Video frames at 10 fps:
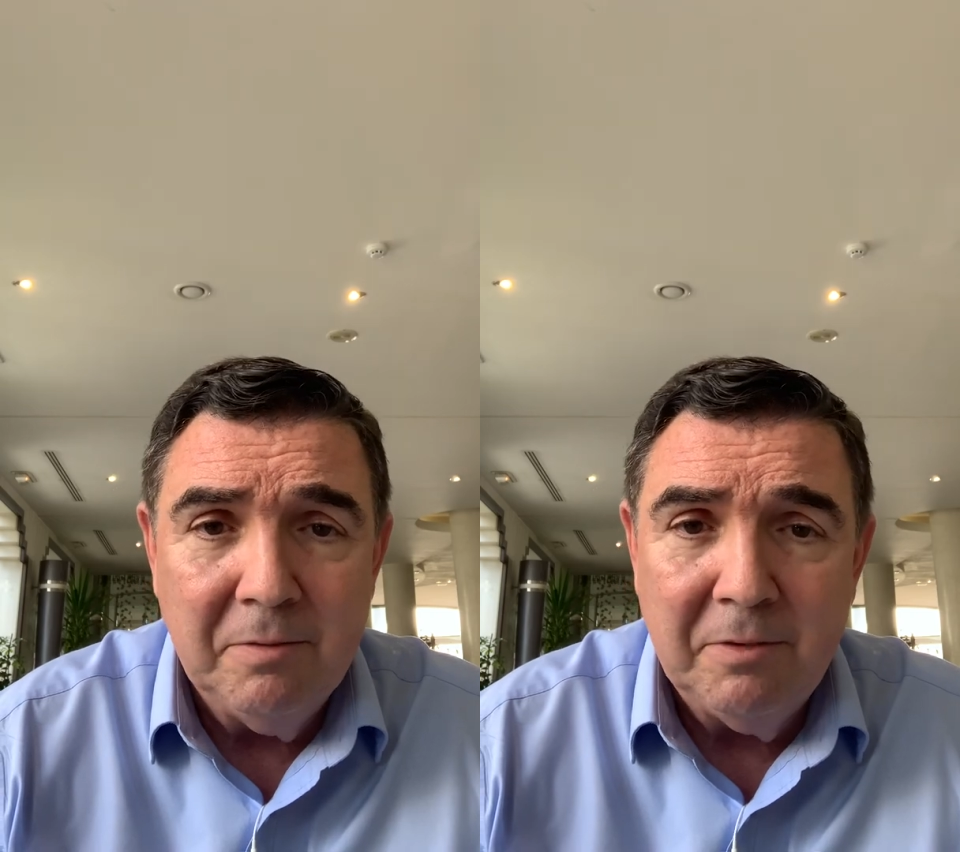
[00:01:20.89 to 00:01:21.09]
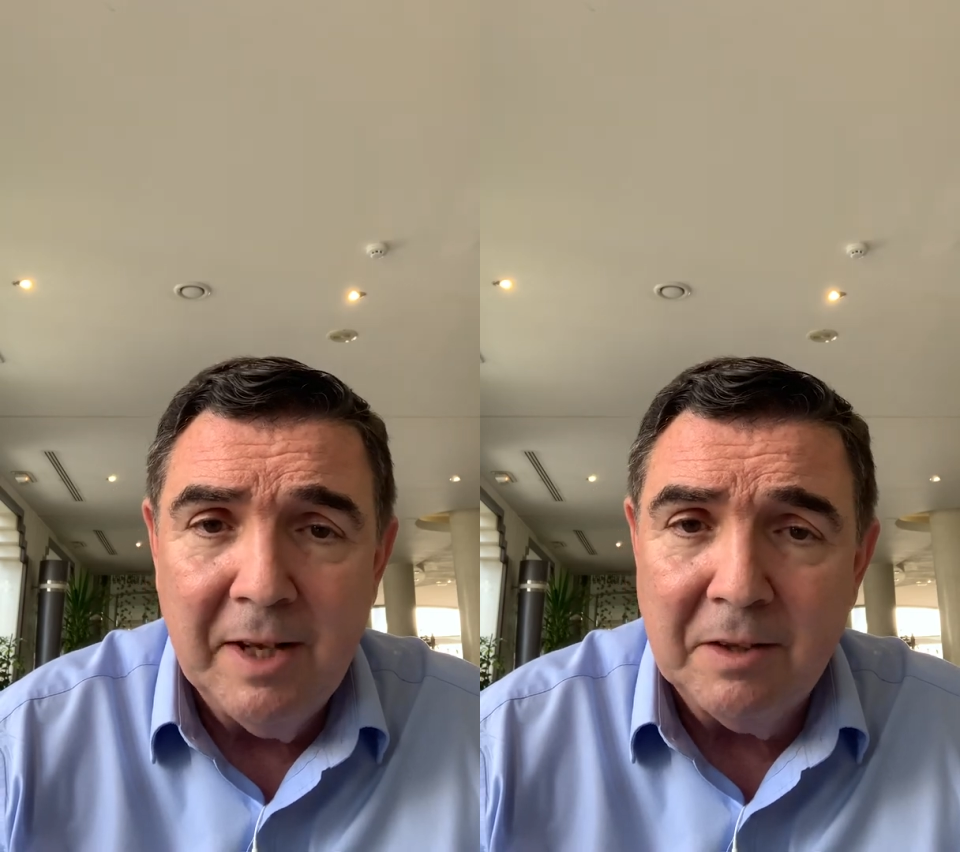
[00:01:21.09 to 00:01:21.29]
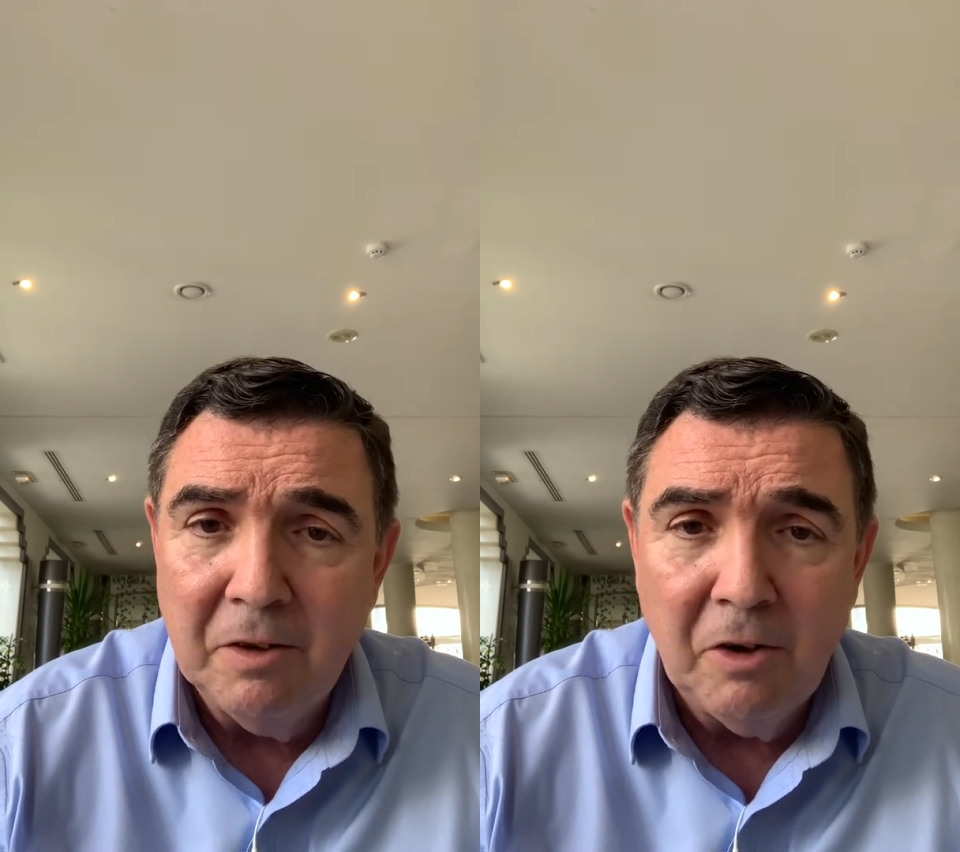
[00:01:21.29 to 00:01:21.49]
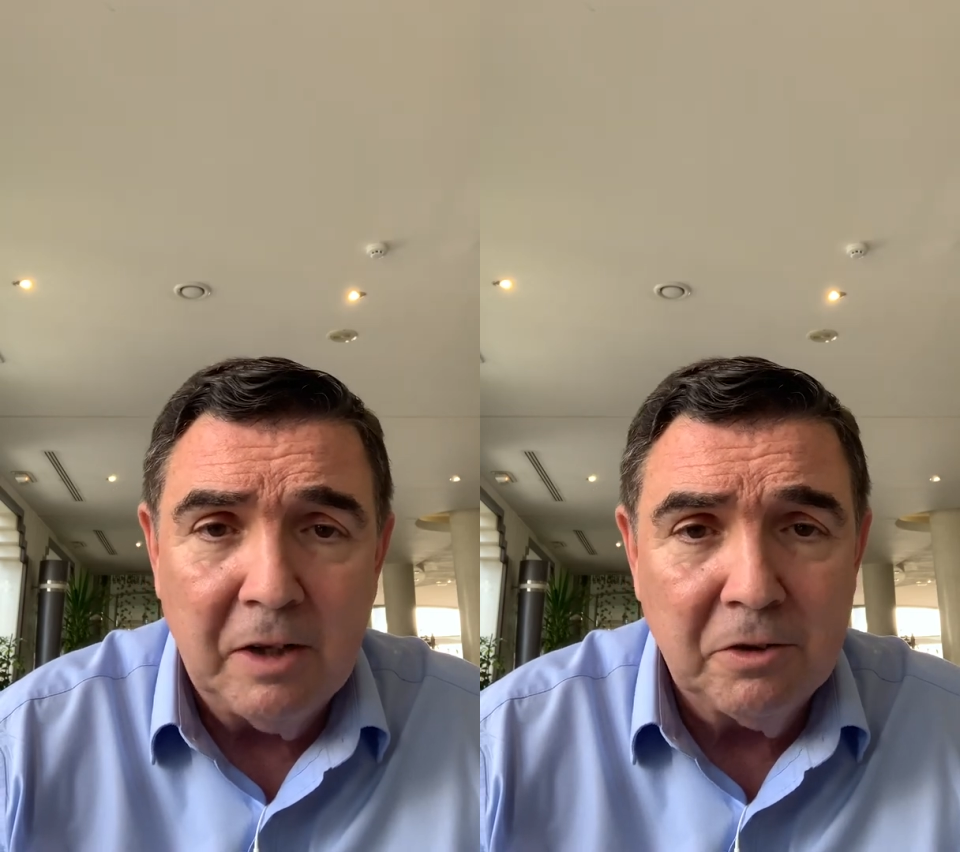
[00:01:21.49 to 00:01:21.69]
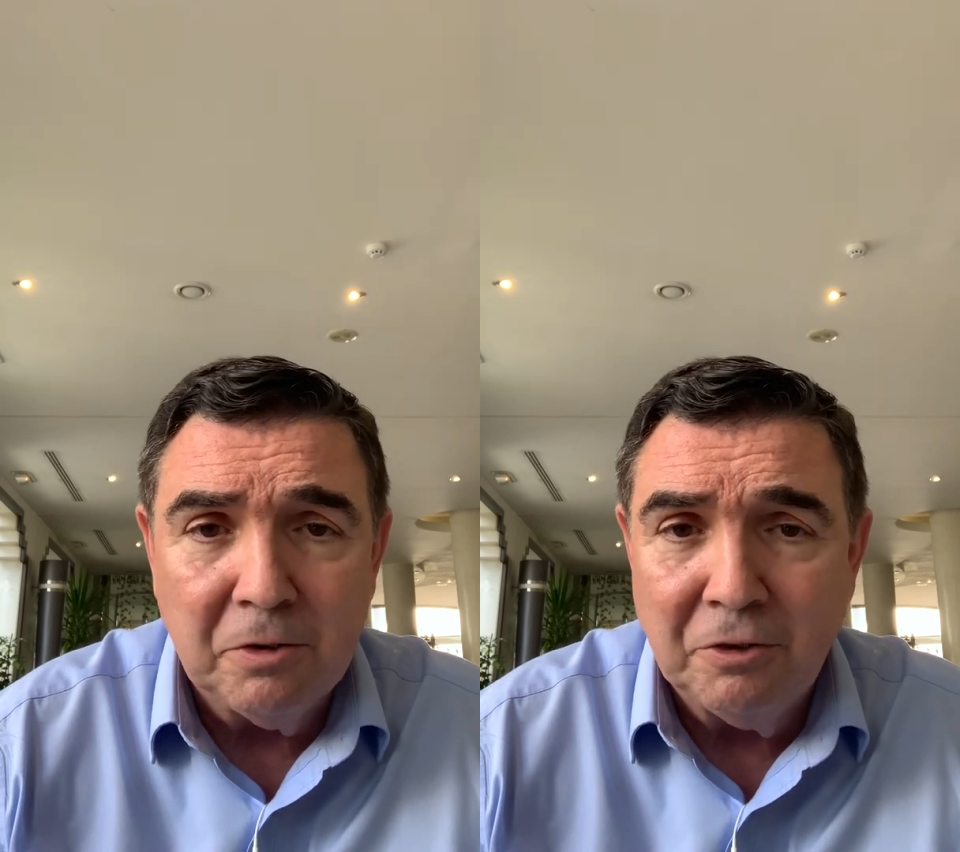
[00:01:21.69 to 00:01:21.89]

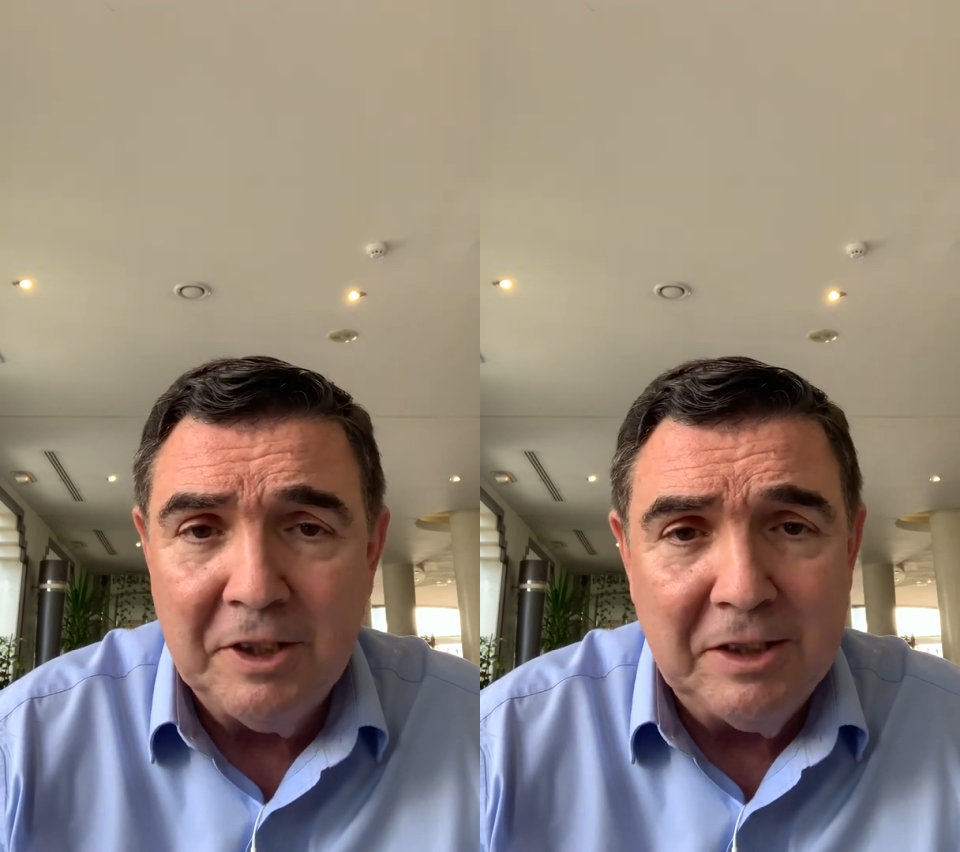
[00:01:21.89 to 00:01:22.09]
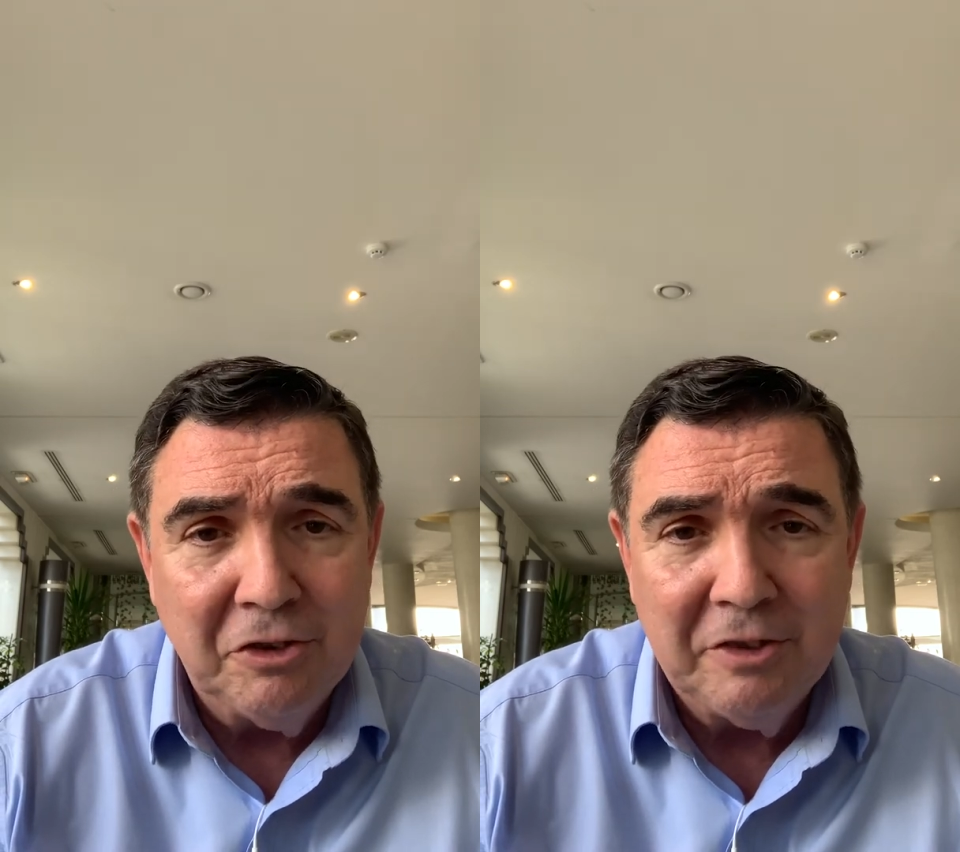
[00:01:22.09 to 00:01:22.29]
technological changes